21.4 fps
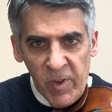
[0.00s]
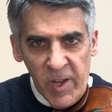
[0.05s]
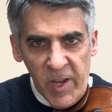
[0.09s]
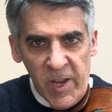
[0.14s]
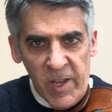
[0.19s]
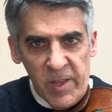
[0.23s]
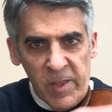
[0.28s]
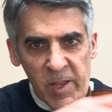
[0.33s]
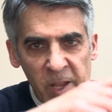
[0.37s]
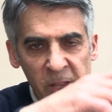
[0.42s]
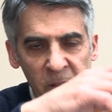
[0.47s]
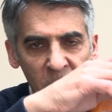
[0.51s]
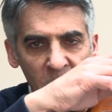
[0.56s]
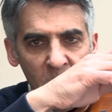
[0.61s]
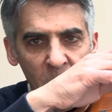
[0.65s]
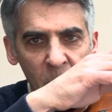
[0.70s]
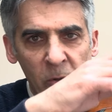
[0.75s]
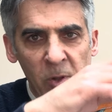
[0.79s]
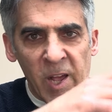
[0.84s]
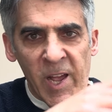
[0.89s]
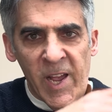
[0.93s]
And then
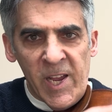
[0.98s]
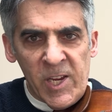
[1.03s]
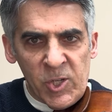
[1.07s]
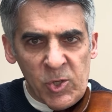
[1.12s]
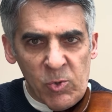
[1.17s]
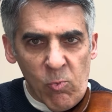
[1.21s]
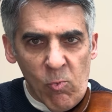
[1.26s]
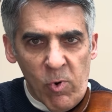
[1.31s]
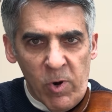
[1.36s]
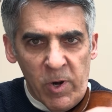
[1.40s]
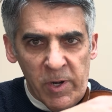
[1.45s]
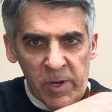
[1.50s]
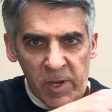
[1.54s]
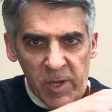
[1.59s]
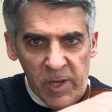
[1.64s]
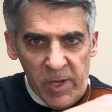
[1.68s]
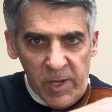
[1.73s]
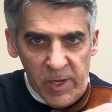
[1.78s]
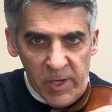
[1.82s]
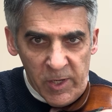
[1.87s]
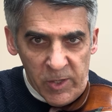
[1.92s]
the last one
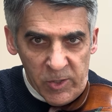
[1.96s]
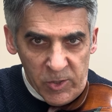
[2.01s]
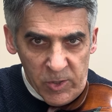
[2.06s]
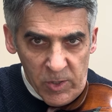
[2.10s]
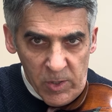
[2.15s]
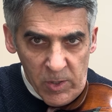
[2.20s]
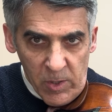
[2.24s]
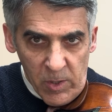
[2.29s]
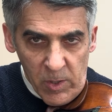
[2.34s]
is,